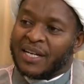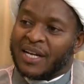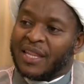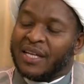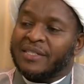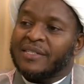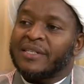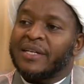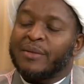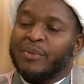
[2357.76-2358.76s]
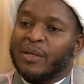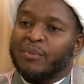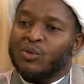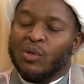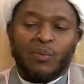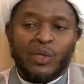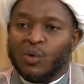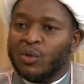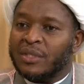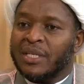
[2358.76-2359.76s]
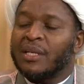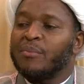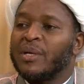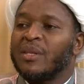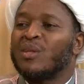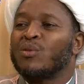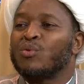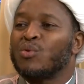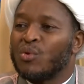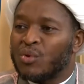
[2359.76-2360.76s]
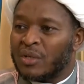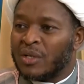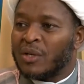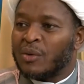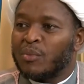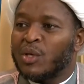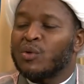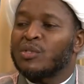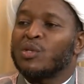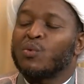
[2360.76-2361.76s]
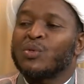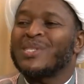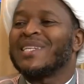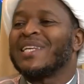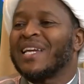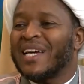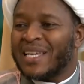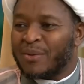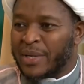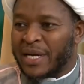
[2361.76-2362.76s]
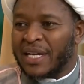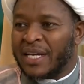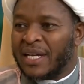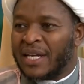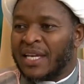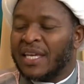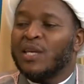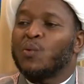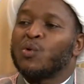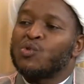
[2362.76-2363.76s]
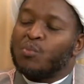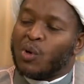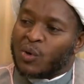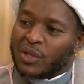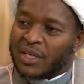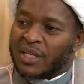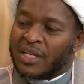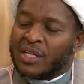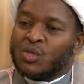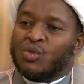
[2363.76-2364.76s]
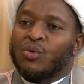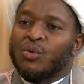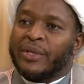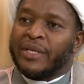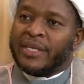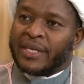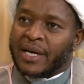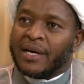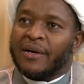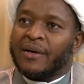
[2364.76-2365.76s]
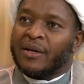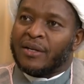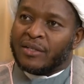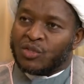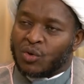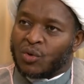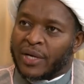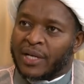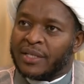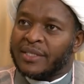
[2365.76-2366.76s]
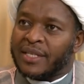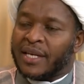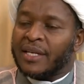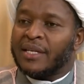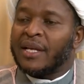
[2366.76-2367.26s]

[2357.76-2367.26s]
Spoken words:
and that is Ali bin Abi Talib. We don't celebrate the Zuhur because he wasn't in Ghaiba. He was born. So, yeah, it's correctly said